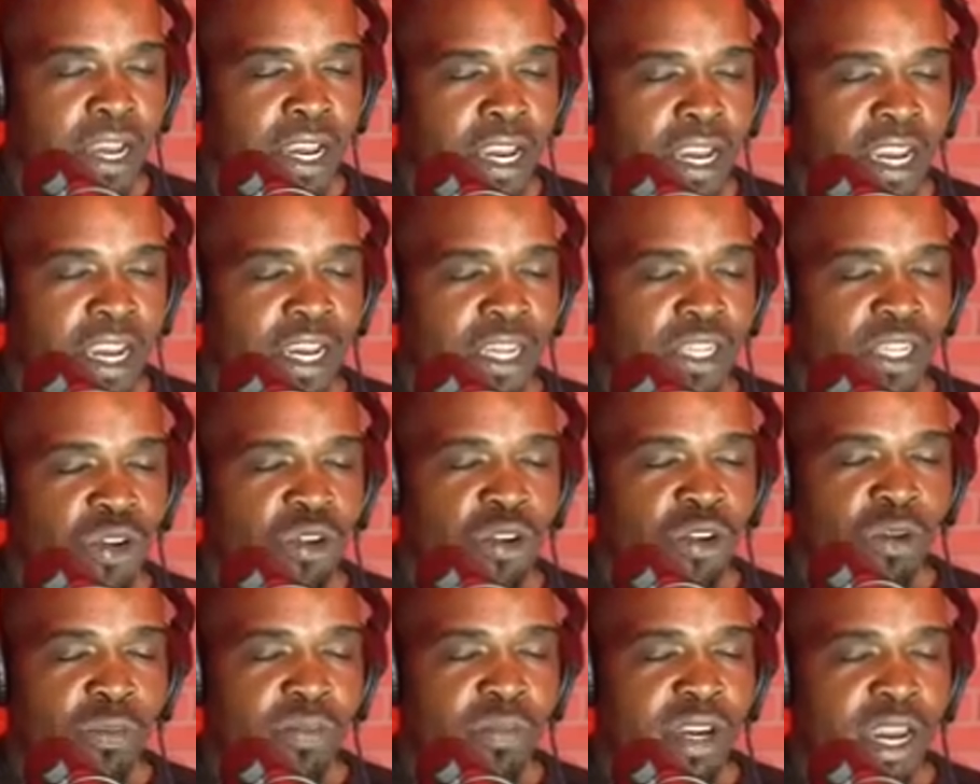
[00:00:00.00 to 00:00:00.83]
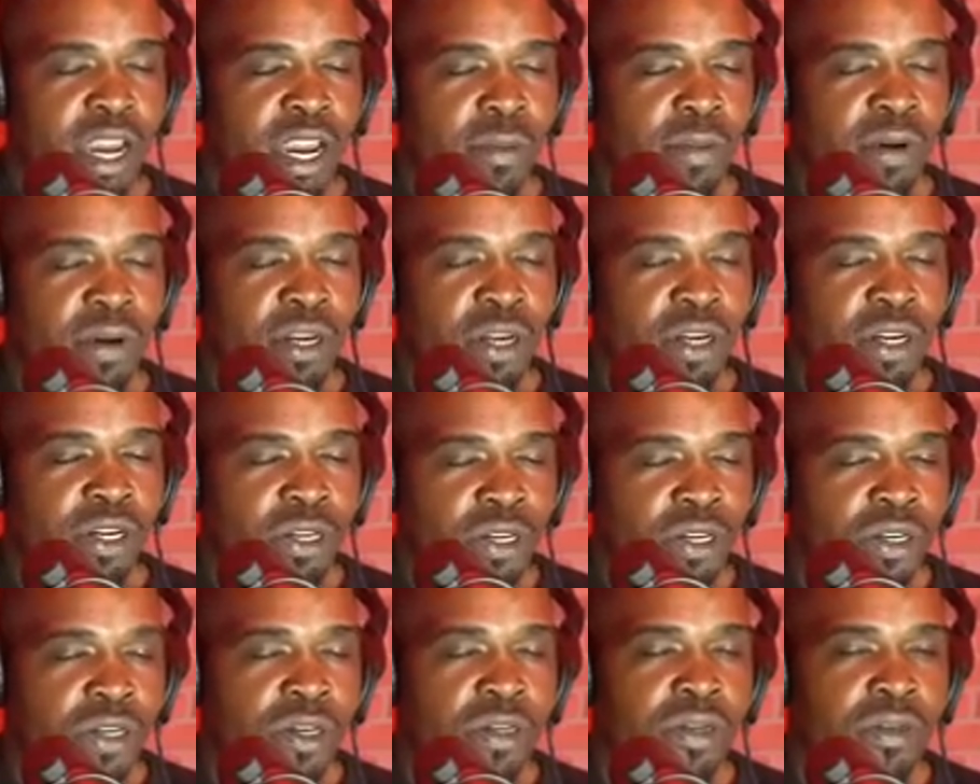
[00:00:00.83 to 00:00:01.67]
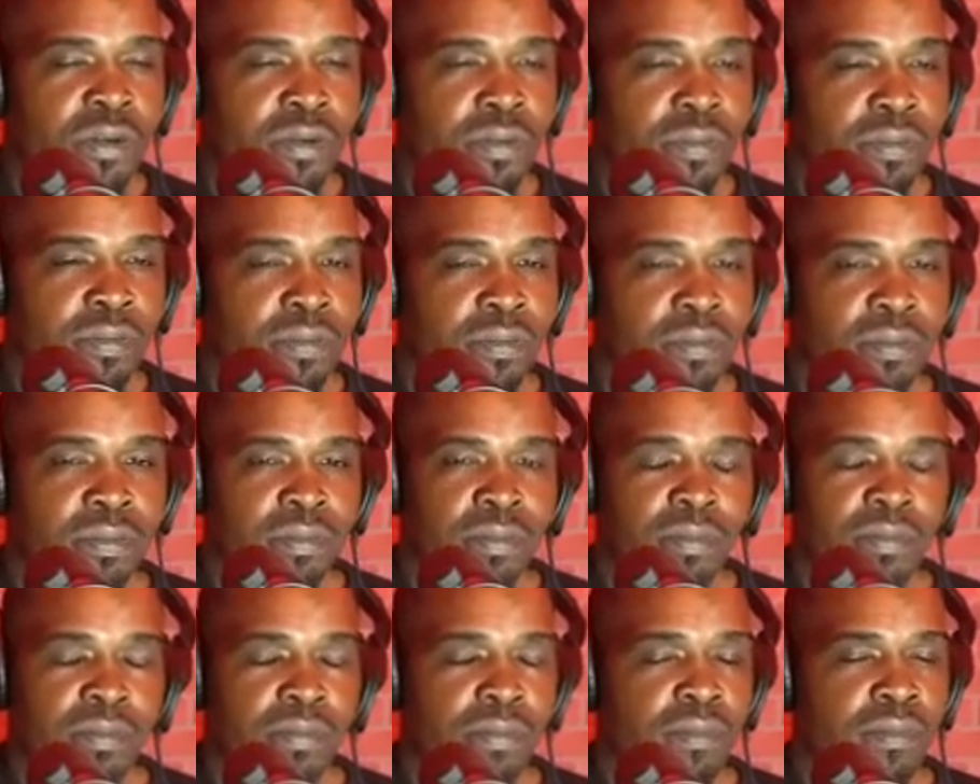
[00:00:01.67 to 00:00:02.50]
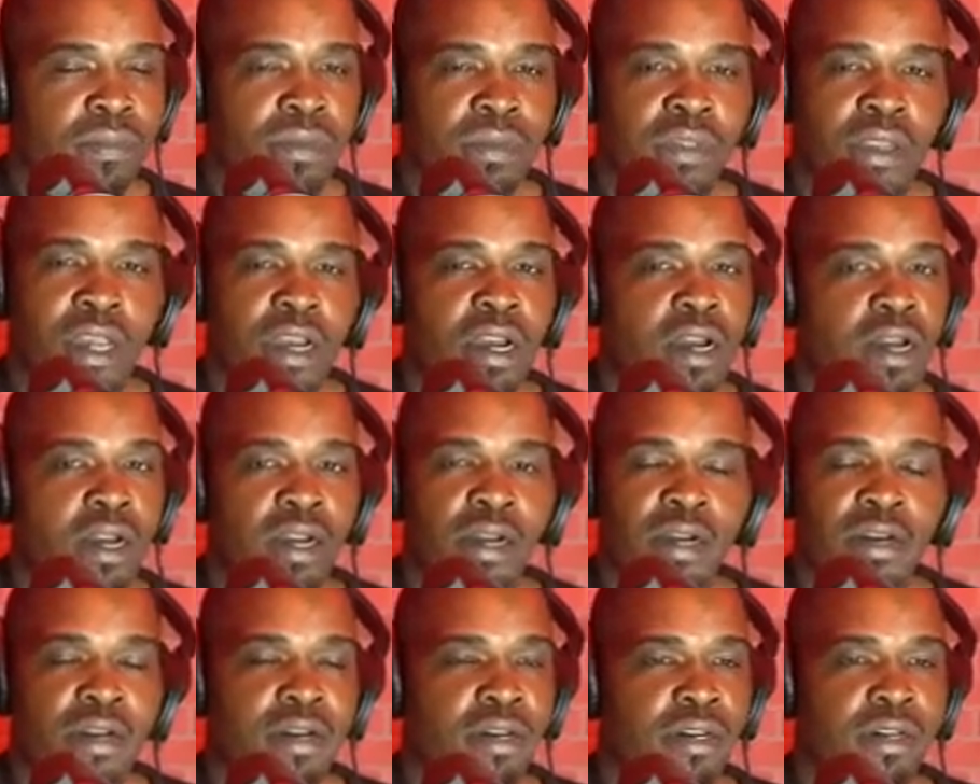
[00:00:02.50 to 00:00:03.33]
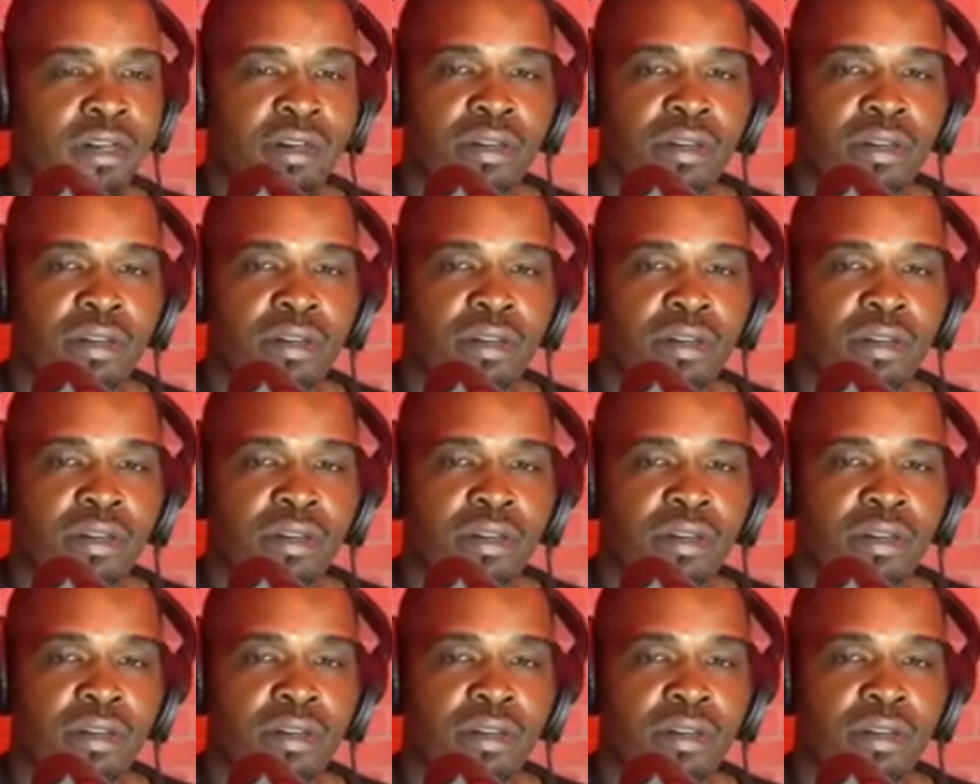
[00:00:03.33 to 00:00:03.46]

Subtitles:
And you're going to be able to hear him. Oh.